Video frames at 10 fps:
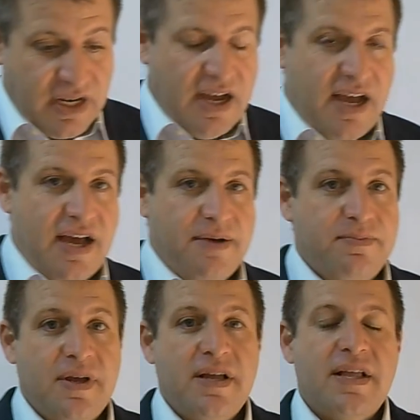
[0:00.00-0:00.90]

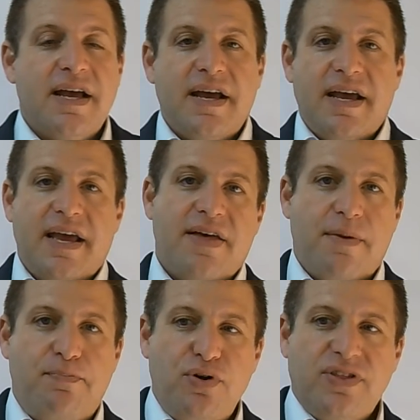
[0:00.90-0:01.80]
a
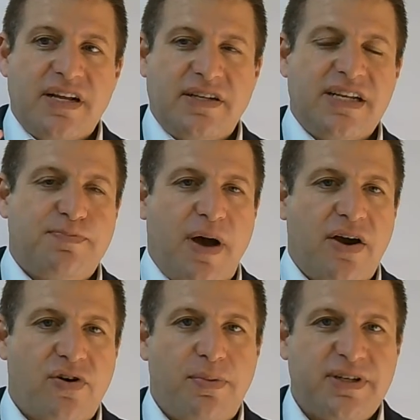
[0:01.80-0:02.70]
book that is by
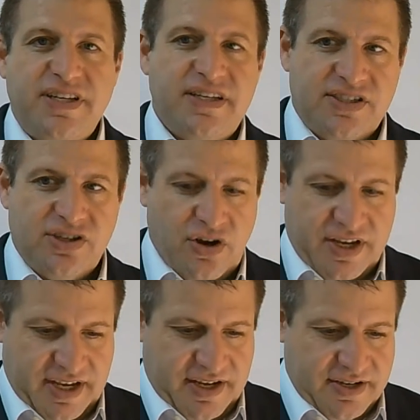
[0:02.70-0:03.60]
Robert
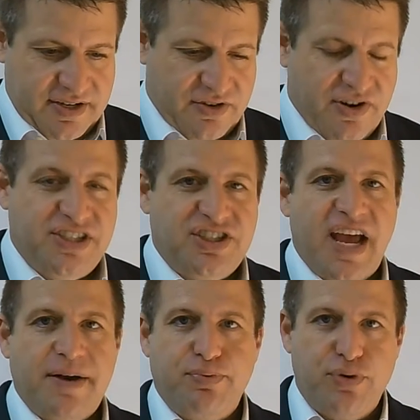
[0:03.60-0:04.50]
Kiyosaki, Rich
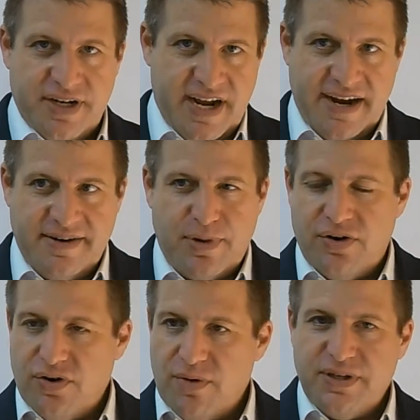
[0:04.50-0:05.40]
Dad, Poor Dad, by
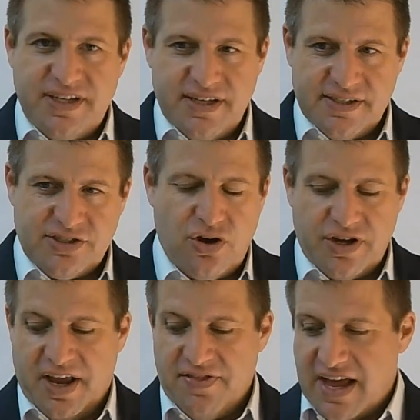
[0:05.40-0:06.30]
Robert
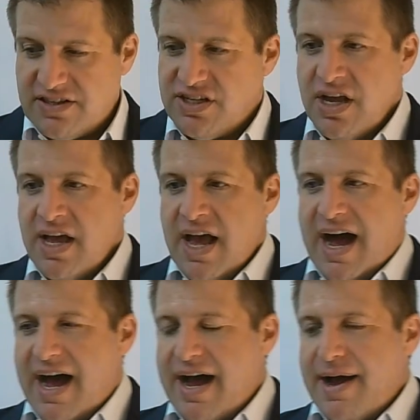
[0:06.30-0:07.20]
Kiyosaki, and that's,
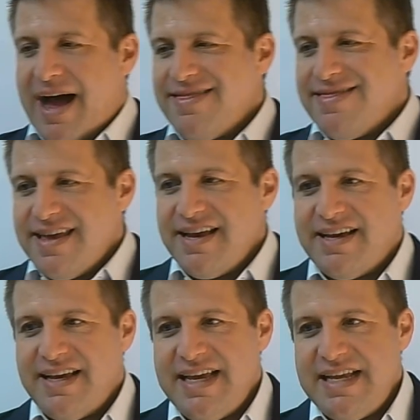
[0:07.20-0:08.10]
I
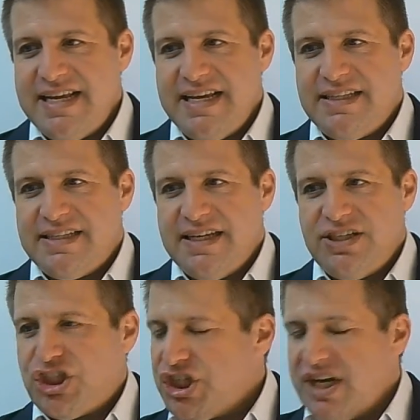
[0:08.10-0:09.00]
think
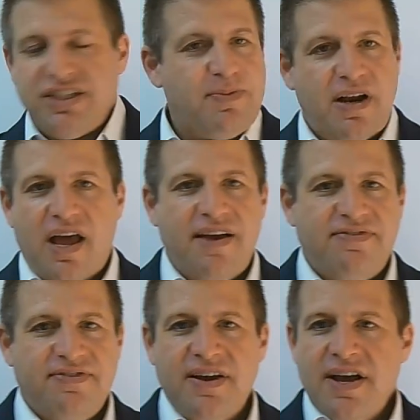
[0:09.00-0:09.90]
it changed my life.